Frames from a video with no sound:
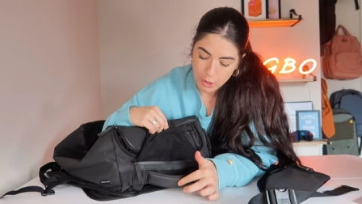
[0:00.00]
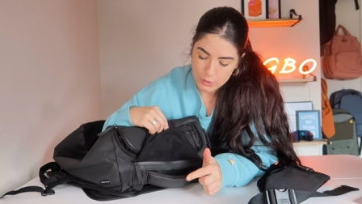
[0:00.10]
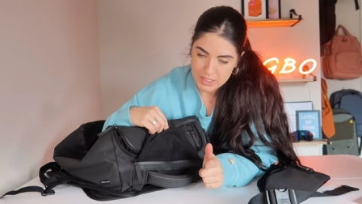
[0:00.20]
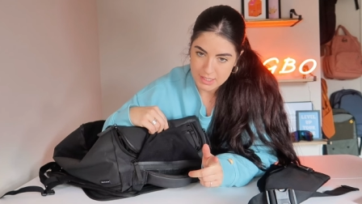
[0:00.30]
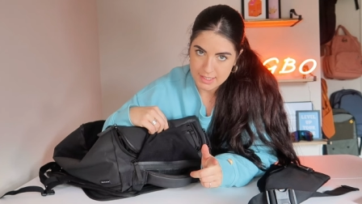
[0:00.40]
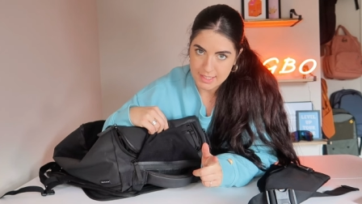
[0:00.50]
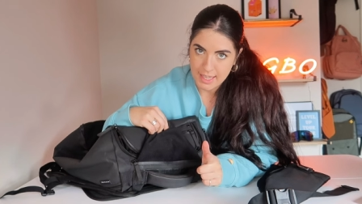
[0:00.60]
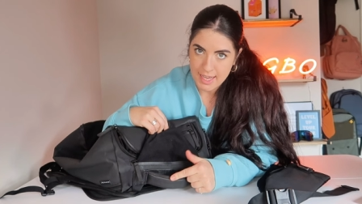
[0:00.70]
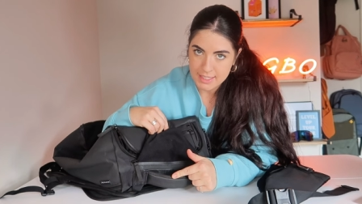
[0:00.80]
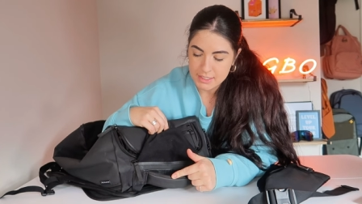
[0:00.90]
closest to the
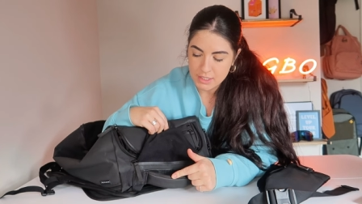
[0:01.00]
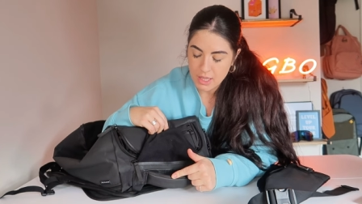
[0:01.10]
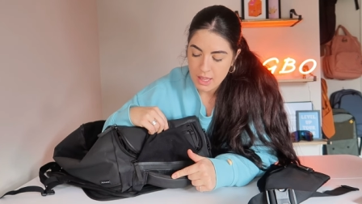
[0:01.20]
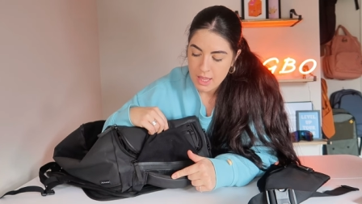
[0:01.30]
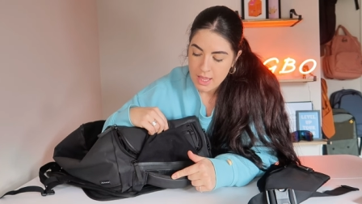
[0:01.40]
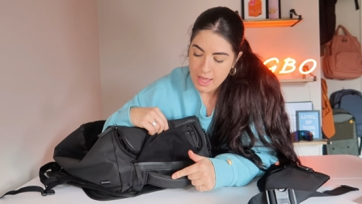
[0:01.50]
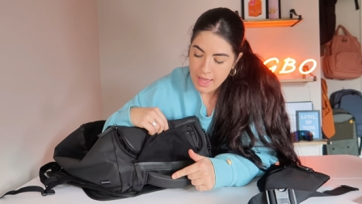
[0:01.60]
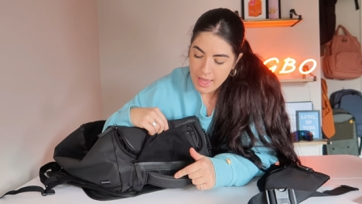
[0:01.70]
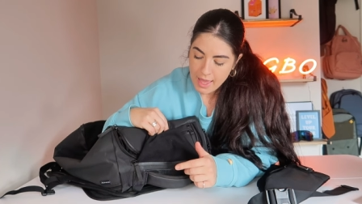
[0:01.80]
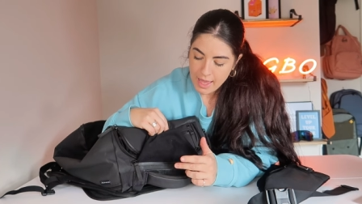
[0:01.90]
handle
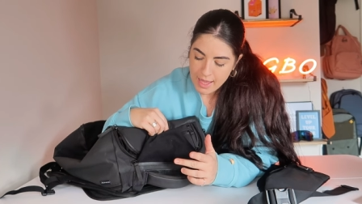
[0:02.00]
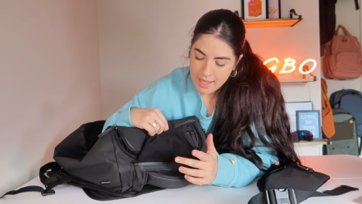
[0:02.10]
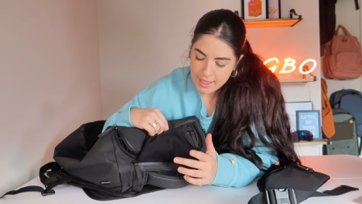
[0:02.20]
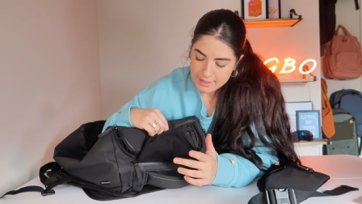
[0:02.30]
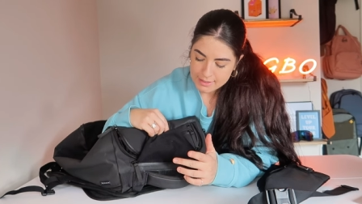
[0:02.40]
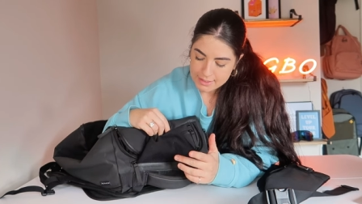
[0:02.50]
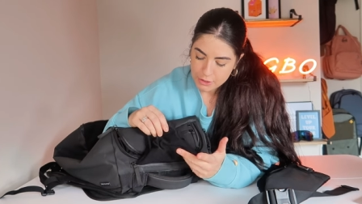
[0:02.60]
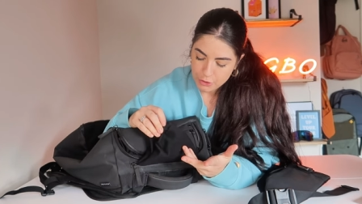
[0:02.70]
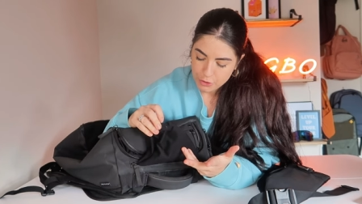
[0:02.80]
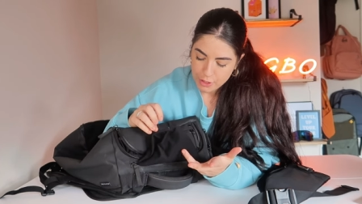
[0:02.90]
and
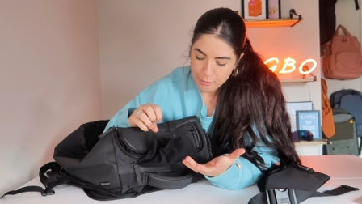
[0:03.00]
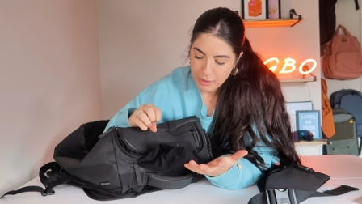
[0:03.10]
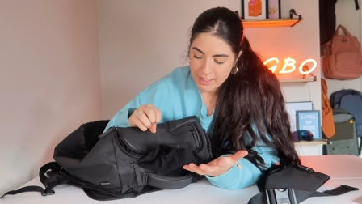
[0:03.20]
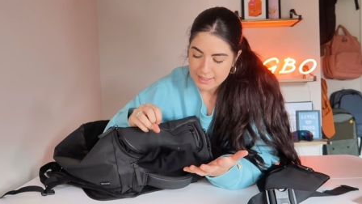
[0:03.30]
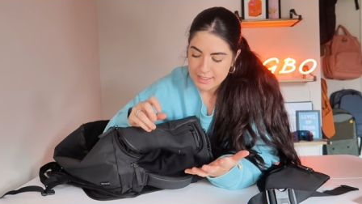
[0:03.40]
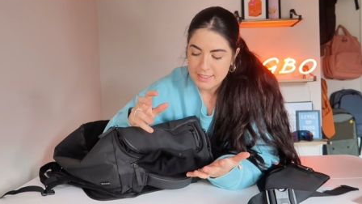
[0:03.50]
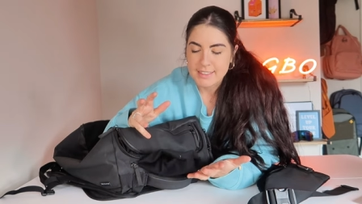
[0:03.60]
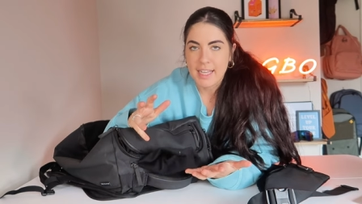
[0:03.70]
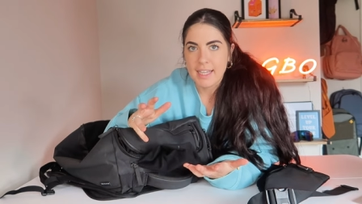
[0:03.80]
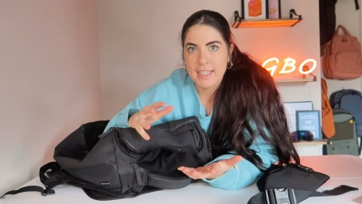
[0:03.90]
you can place like
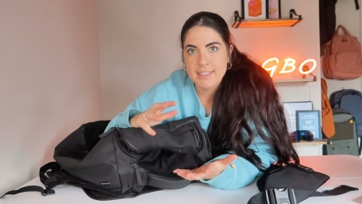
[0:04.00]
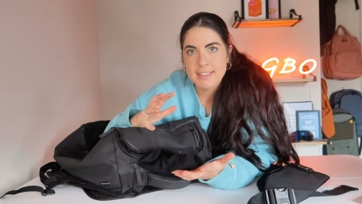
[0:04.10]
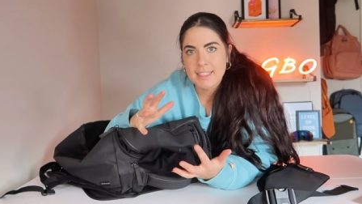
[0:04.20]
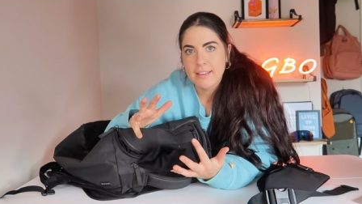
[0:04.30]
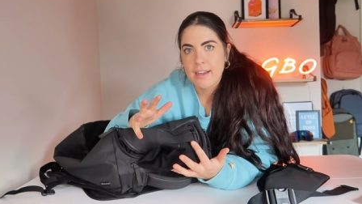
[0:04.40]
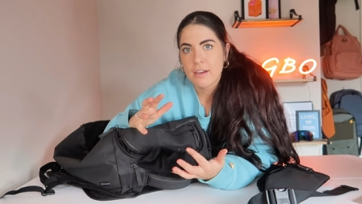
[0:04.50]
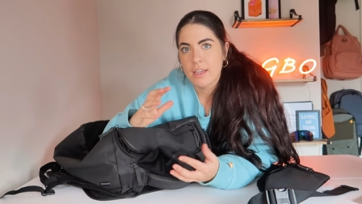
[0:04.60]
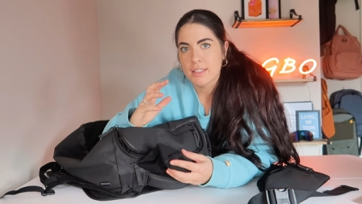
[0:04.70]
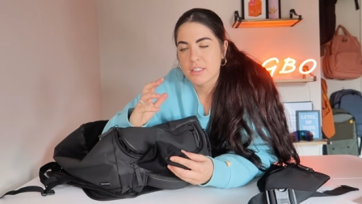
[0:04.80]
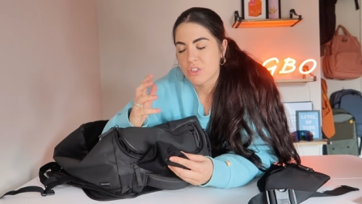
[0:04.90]
delicates in there
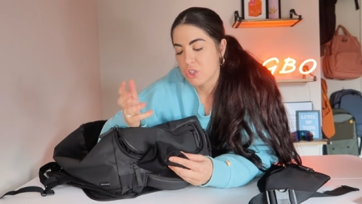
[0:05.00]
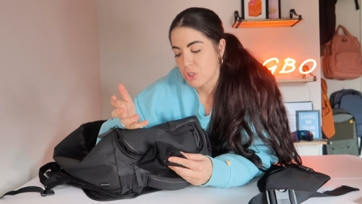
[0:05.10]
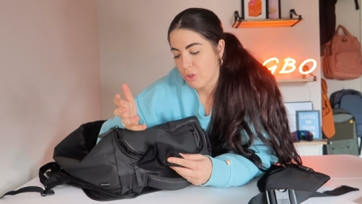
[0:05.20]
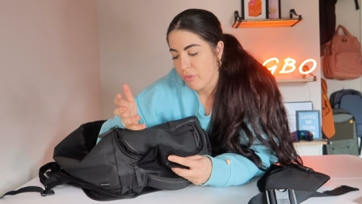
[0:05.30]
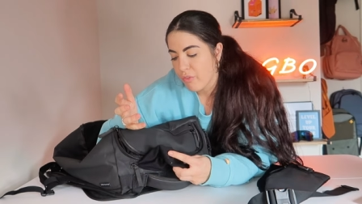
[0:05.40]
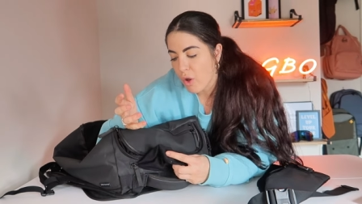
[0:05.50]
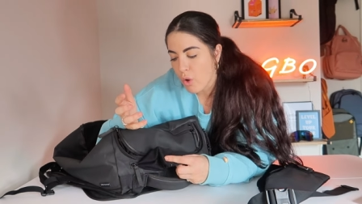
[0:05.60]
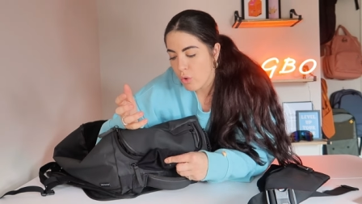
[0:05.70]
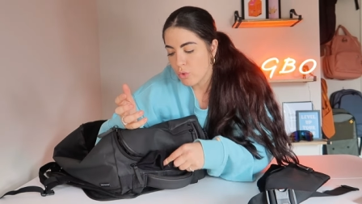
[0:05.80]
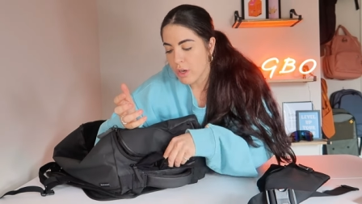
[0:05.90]
like such as your
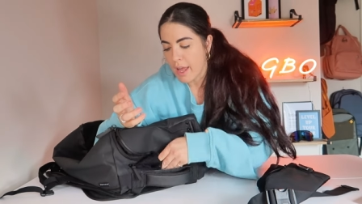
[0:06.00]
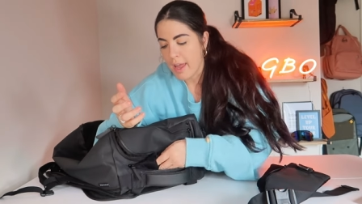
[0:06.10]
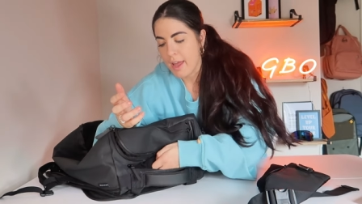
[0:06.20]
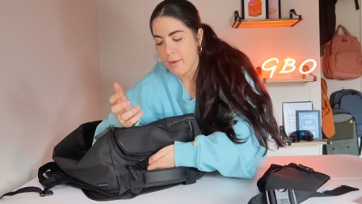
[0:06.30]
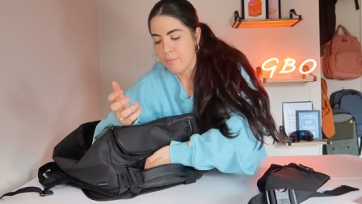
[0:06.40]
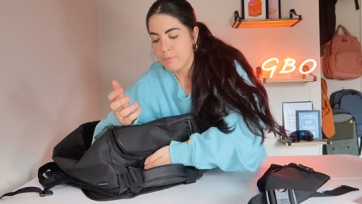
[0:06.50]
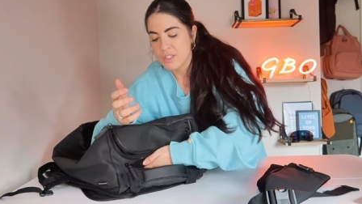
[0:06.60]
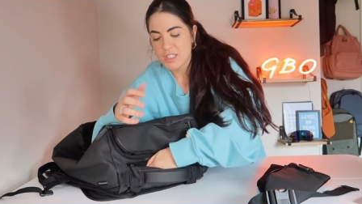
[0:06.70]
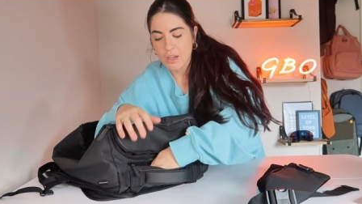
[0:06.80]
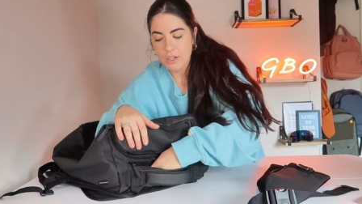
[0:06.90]
phone and um,
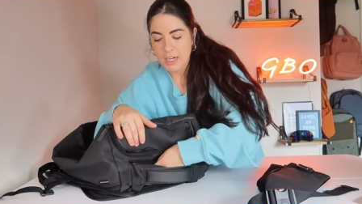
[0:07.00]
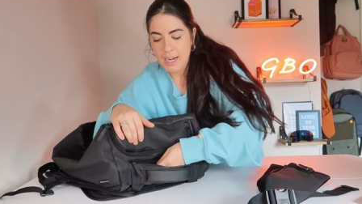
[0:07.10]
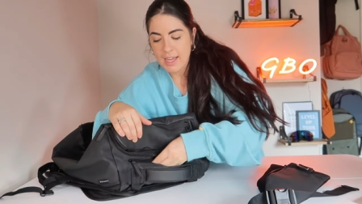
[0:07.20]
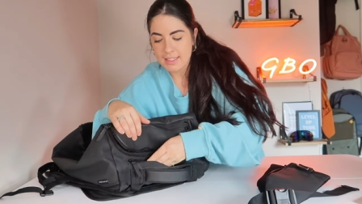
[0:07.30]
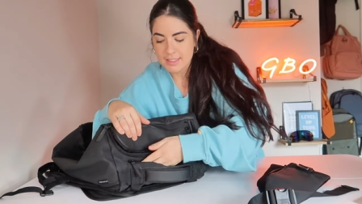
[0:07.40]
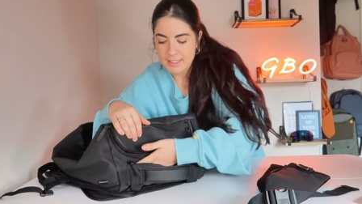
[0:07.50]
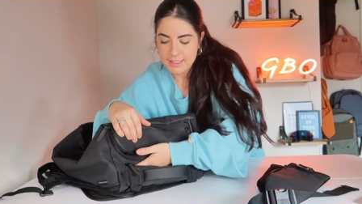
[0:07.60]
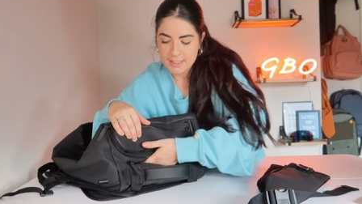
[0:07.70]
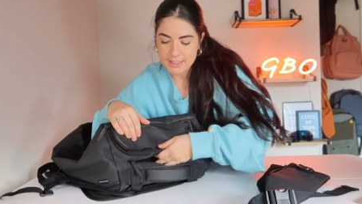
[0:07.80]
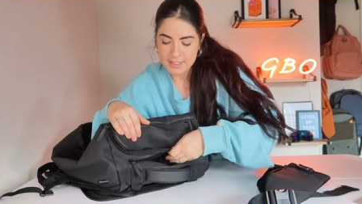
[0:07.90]

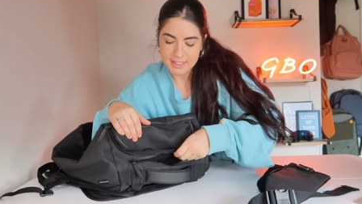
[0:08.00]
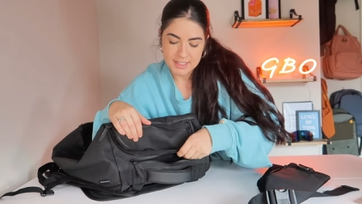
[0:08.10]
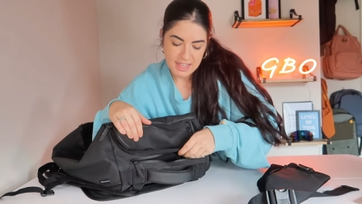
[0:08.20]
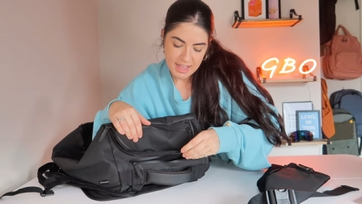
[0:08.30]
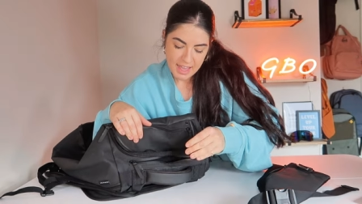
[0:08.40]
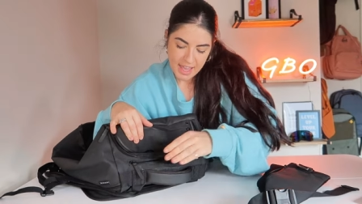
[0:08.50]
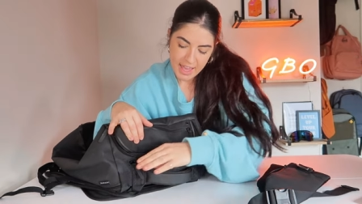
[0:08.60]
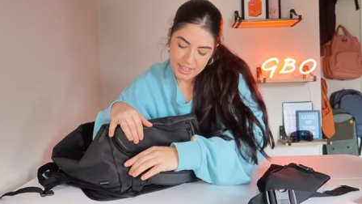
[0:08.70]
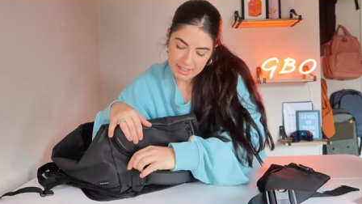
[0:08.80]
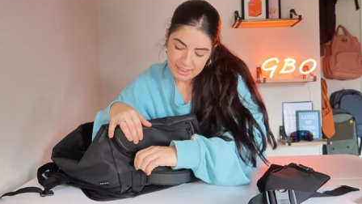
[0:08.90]
sunglasses
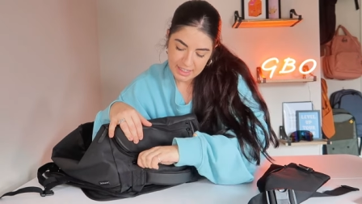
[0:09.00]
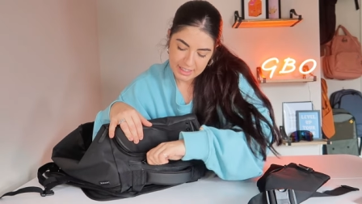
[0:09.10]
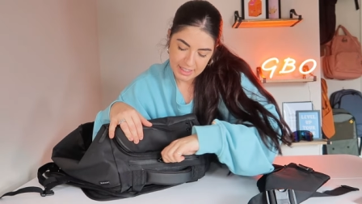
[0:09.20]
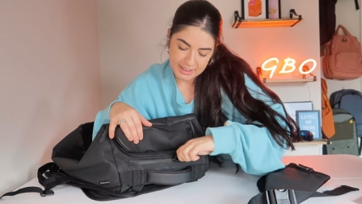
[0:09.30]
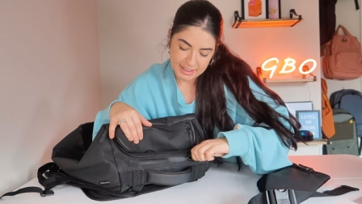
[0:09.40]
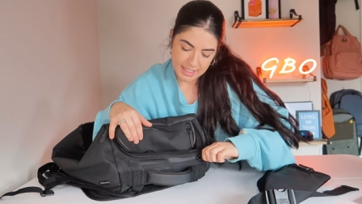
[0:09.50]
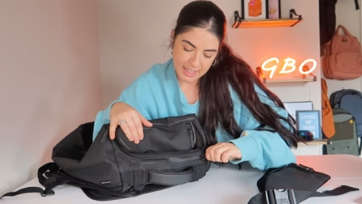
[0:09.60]
anything like